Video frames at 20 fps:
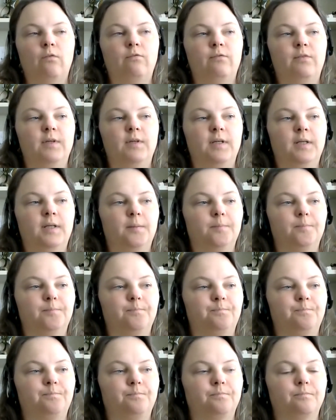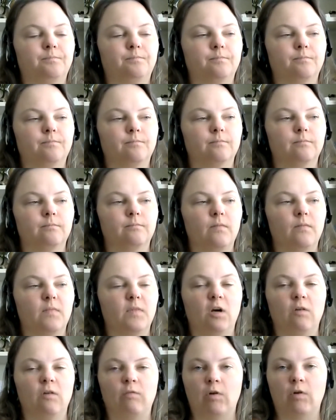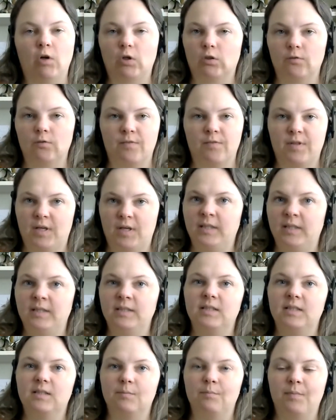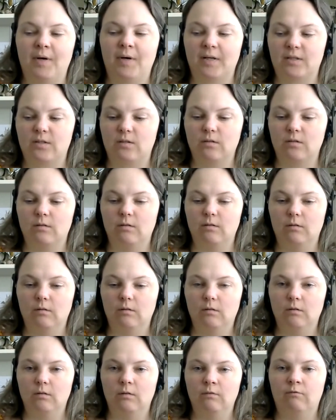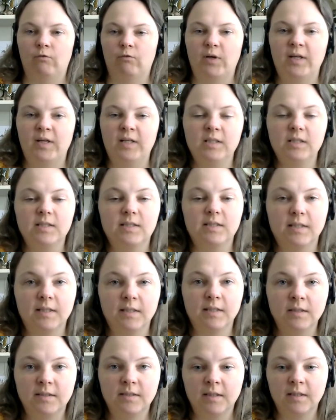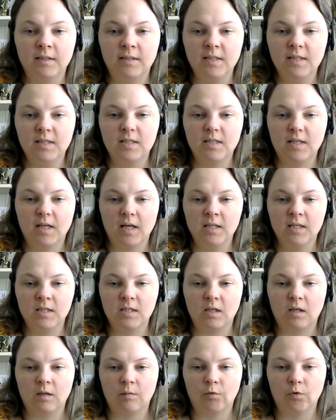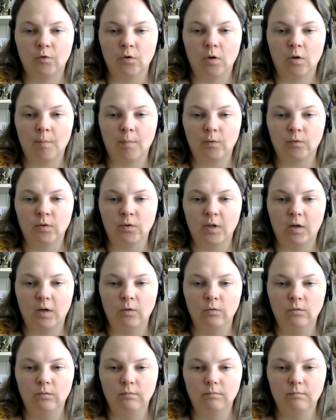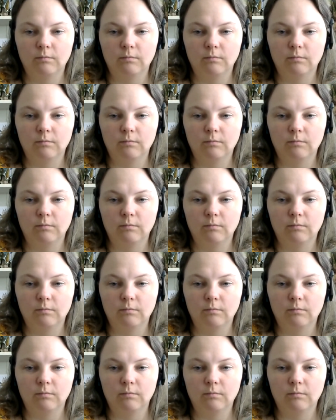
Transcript: a lot of things, but for instance, in this case that I'm talking about now,